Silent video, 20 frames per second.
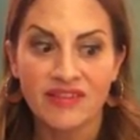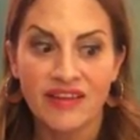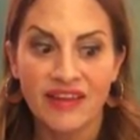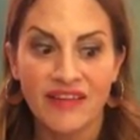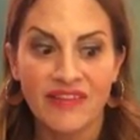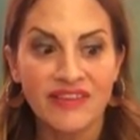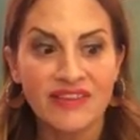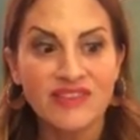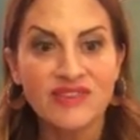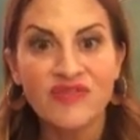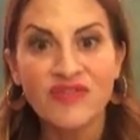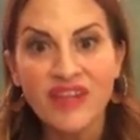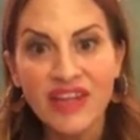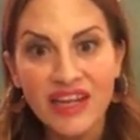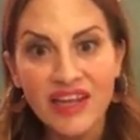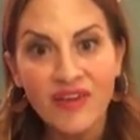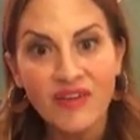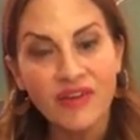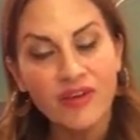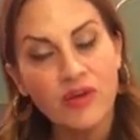in this
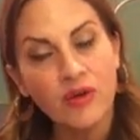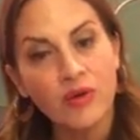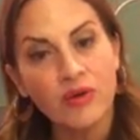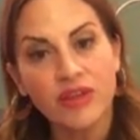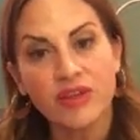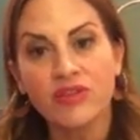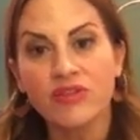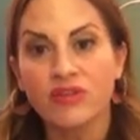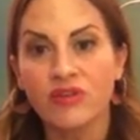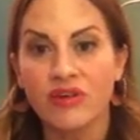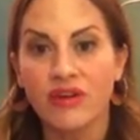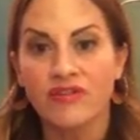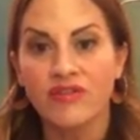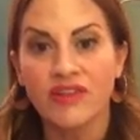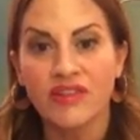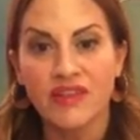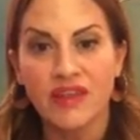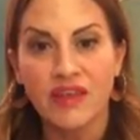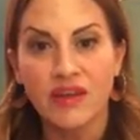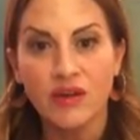video and going through
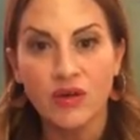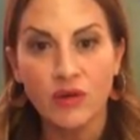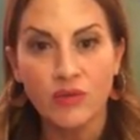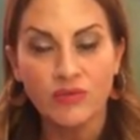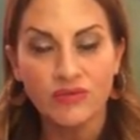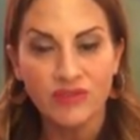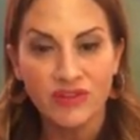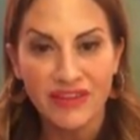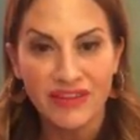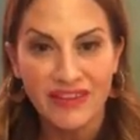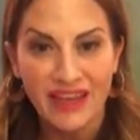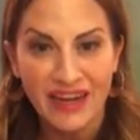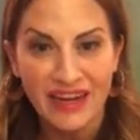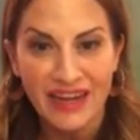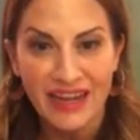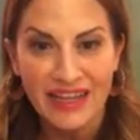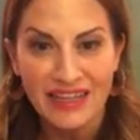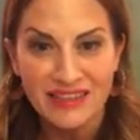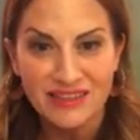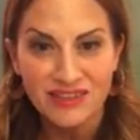everything, and hopefully that
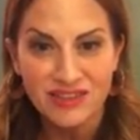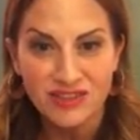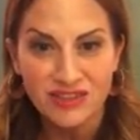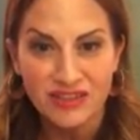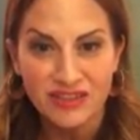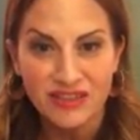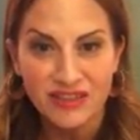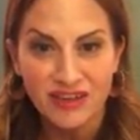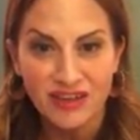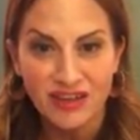answered